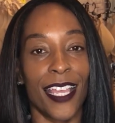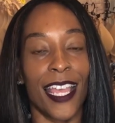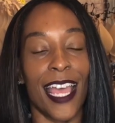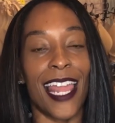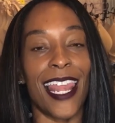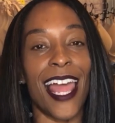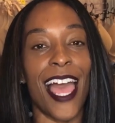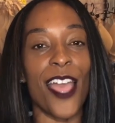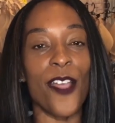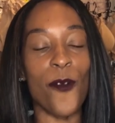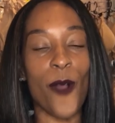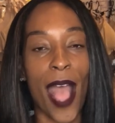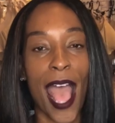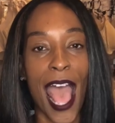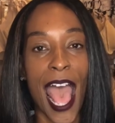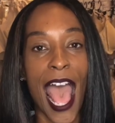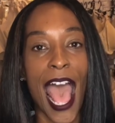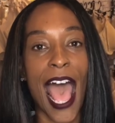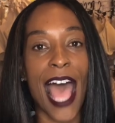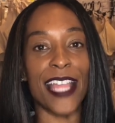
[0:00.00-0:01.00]

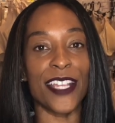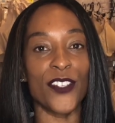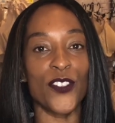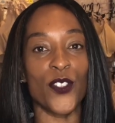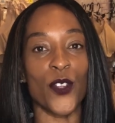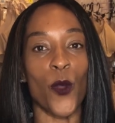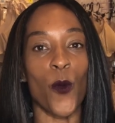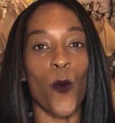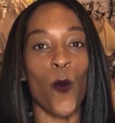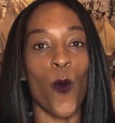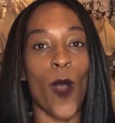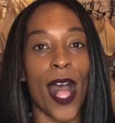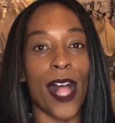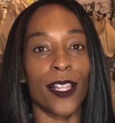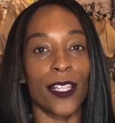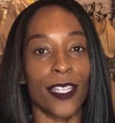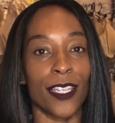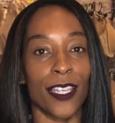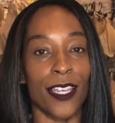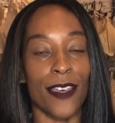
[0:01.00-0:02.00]
Hello and
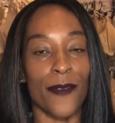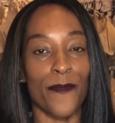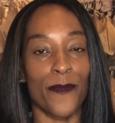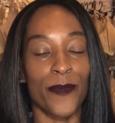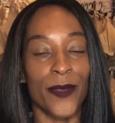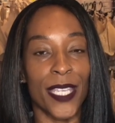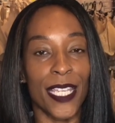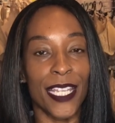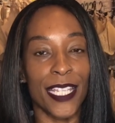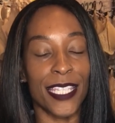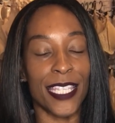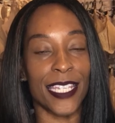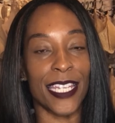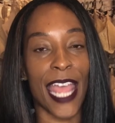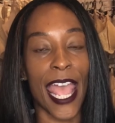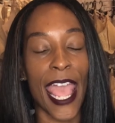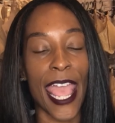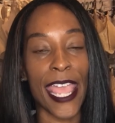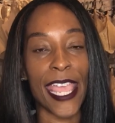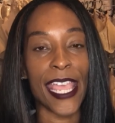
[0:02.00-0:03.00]
welcome.
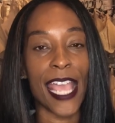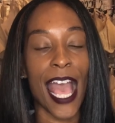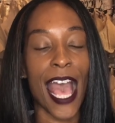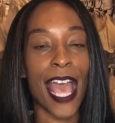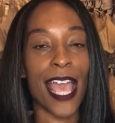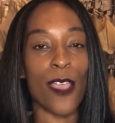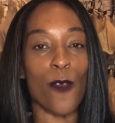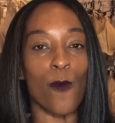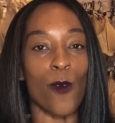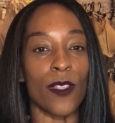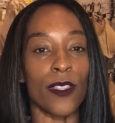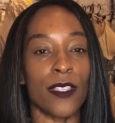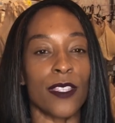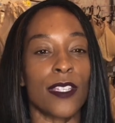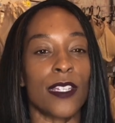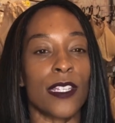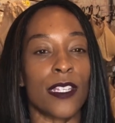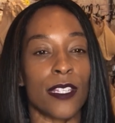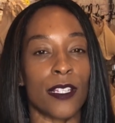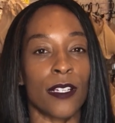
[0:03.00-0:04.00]
Today I want
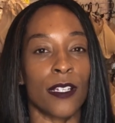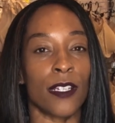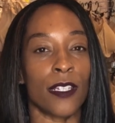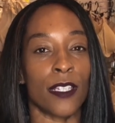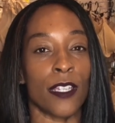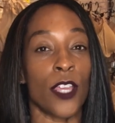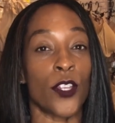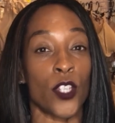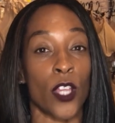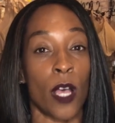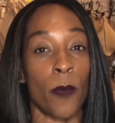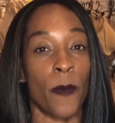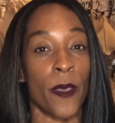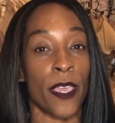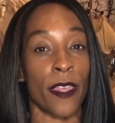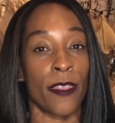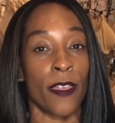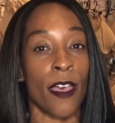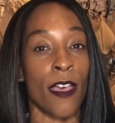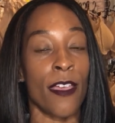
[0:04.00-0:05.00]
to discuss a
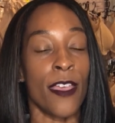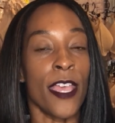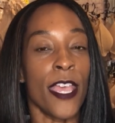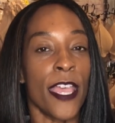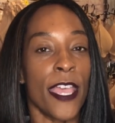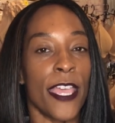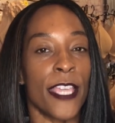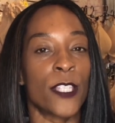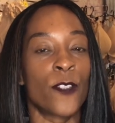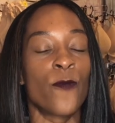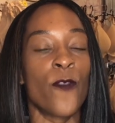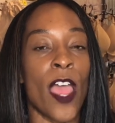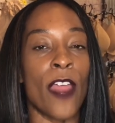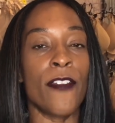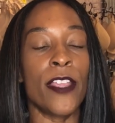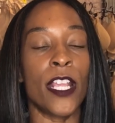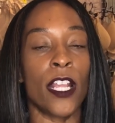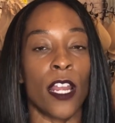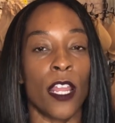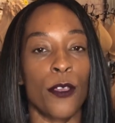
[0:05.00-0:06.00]
topic that is
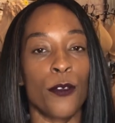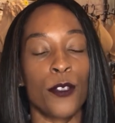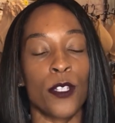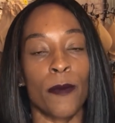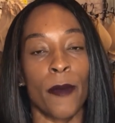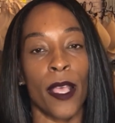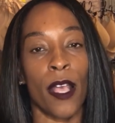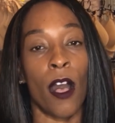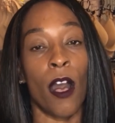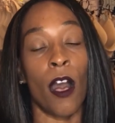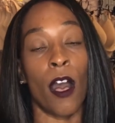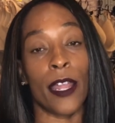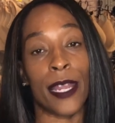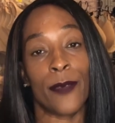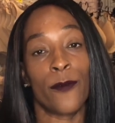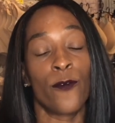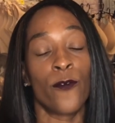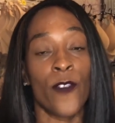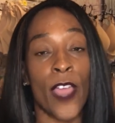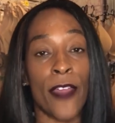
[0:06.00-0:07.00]
very close to my heart
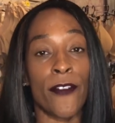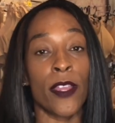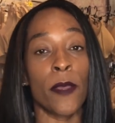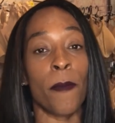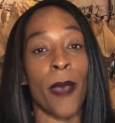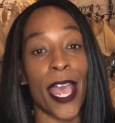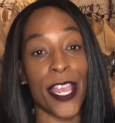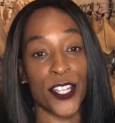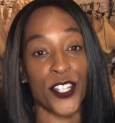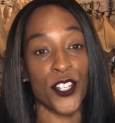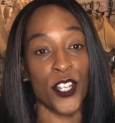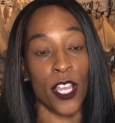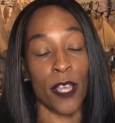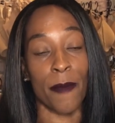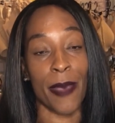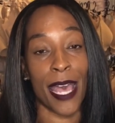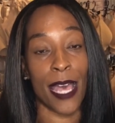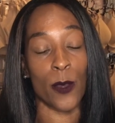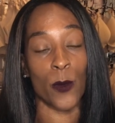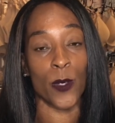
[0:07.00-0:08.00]
and I'm very passionate
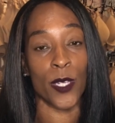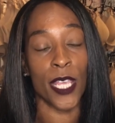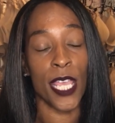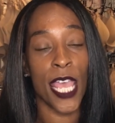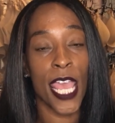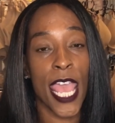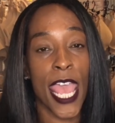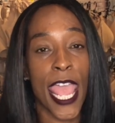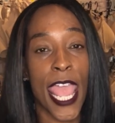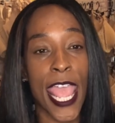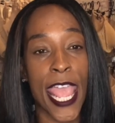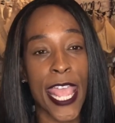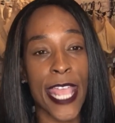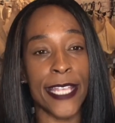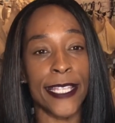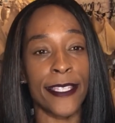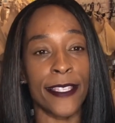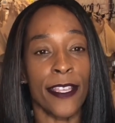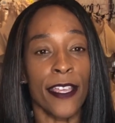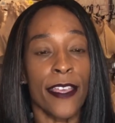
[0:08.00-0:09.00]
about.
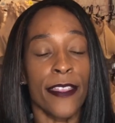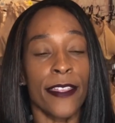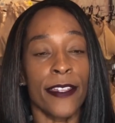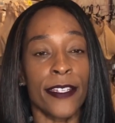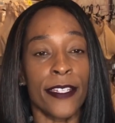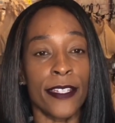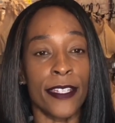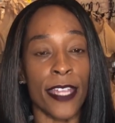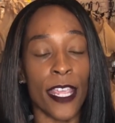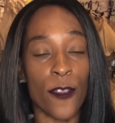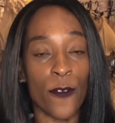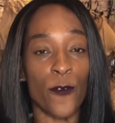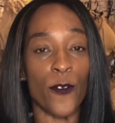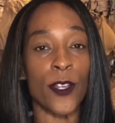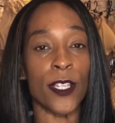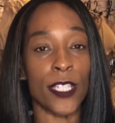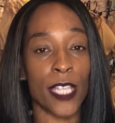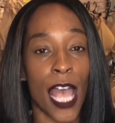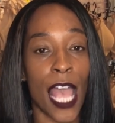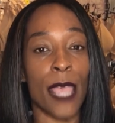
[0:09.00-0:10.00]
It's the
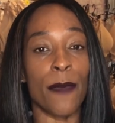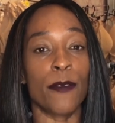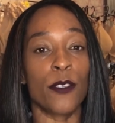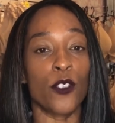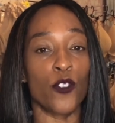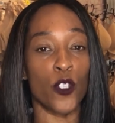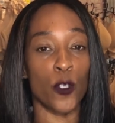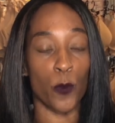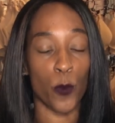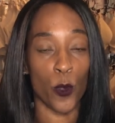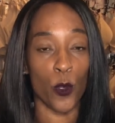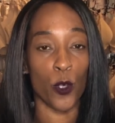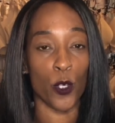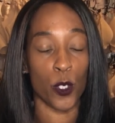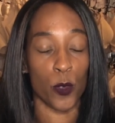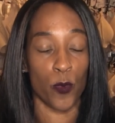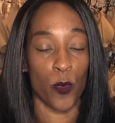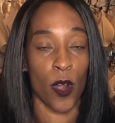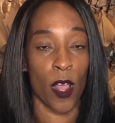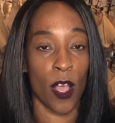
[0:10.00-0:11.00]
different types of
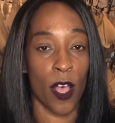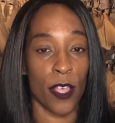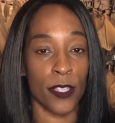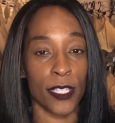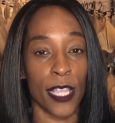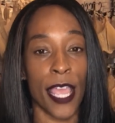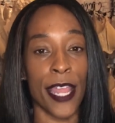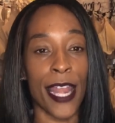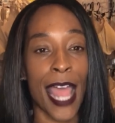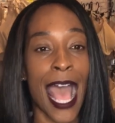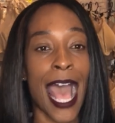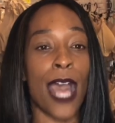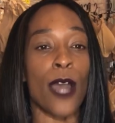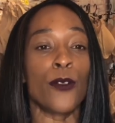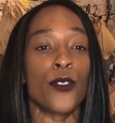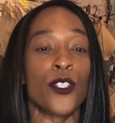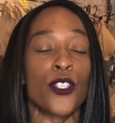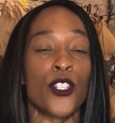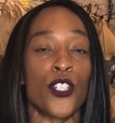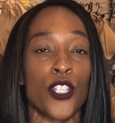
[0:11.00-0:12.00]
sports bras and
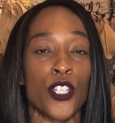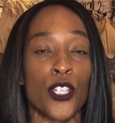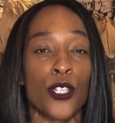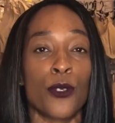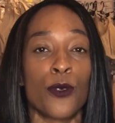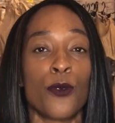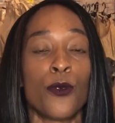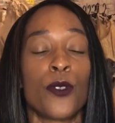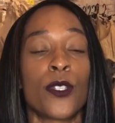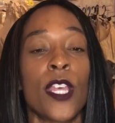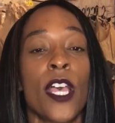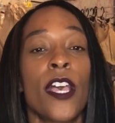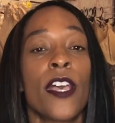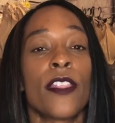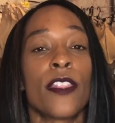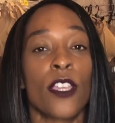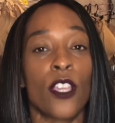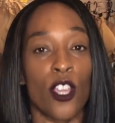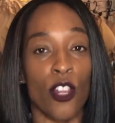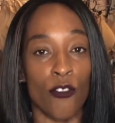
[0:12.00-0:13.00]
how to choose
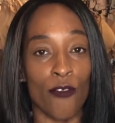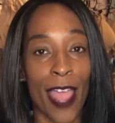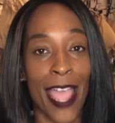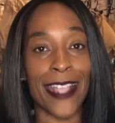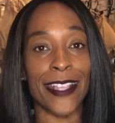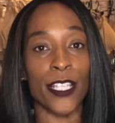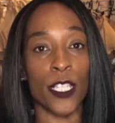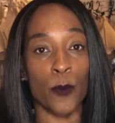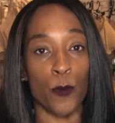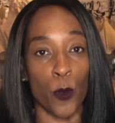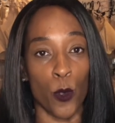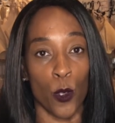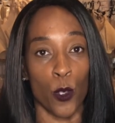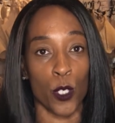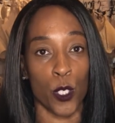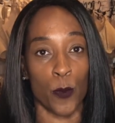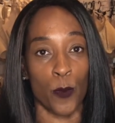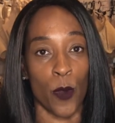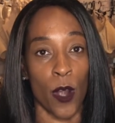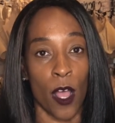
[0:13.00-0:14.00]
the correct
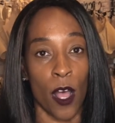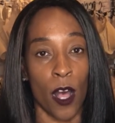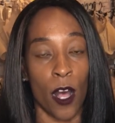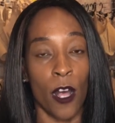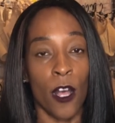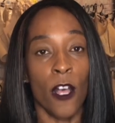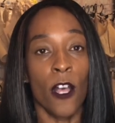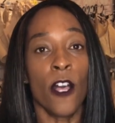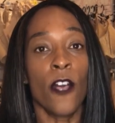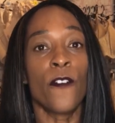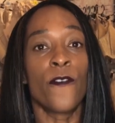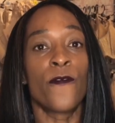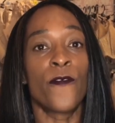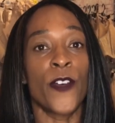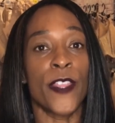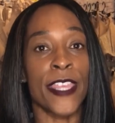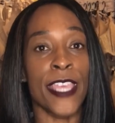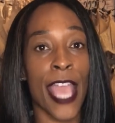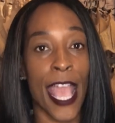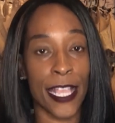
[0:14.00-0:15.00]
sports bra
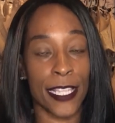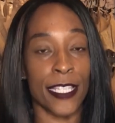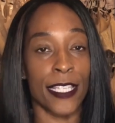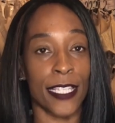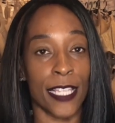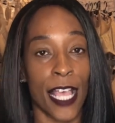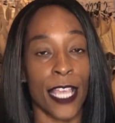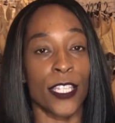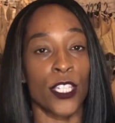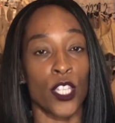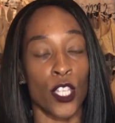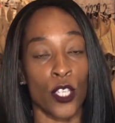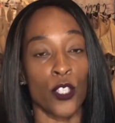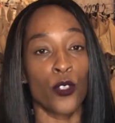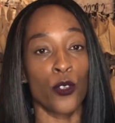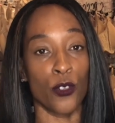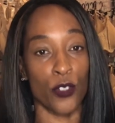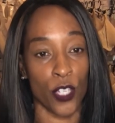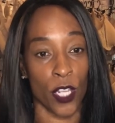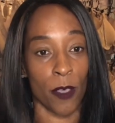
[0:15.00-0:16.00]
for the exercise that
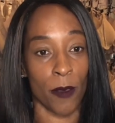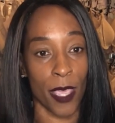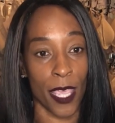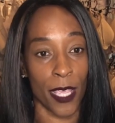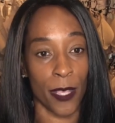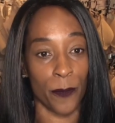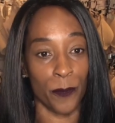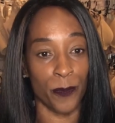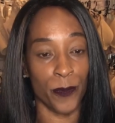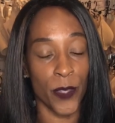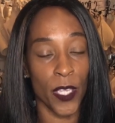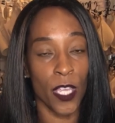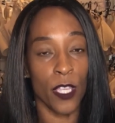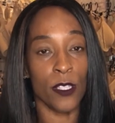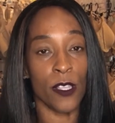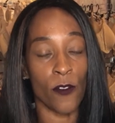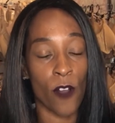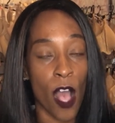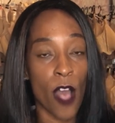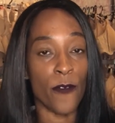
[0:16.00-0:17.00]
you're doing.
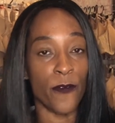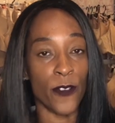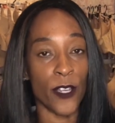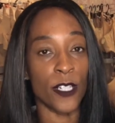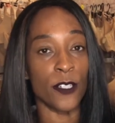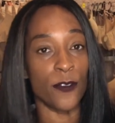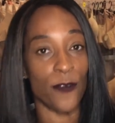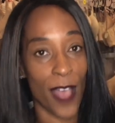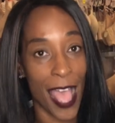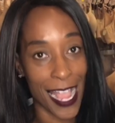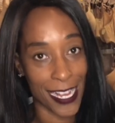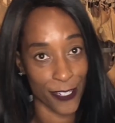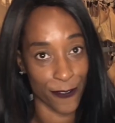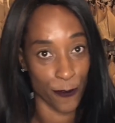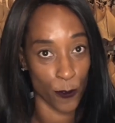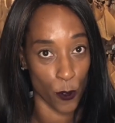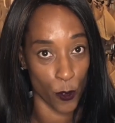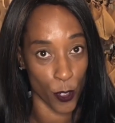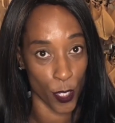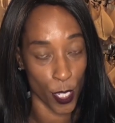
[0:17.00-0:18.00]
So I've got a fun fact
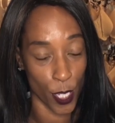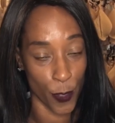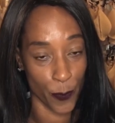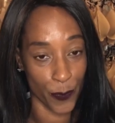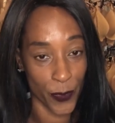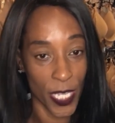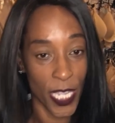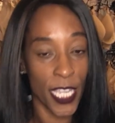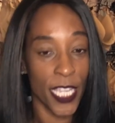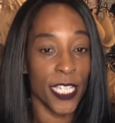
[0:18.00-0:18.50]
for you.